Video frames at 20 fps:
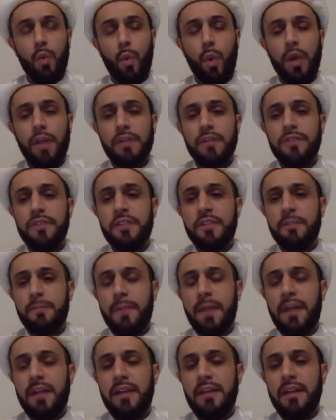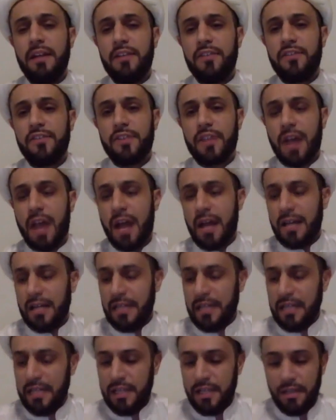What did Bani
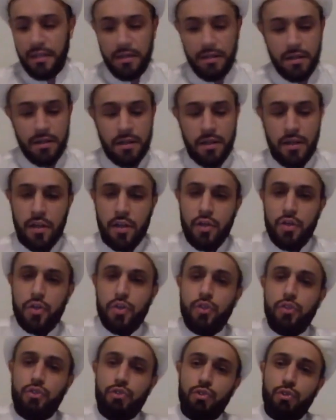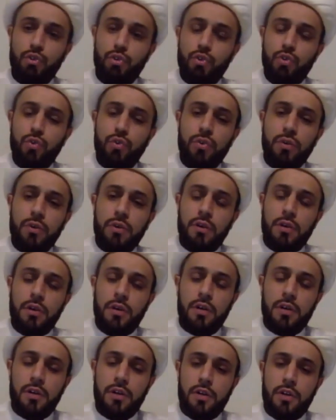Israel do
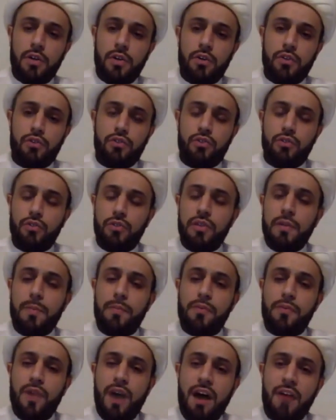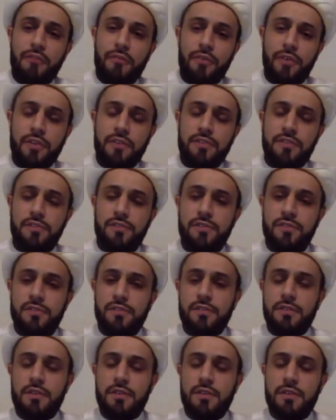to the prophets
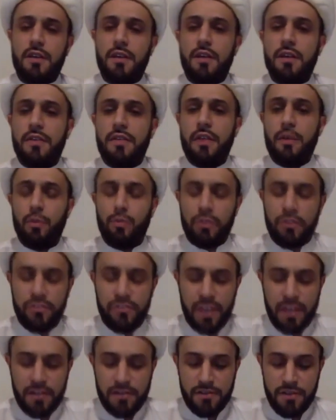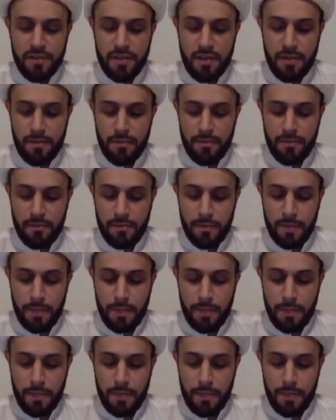that were sent to them?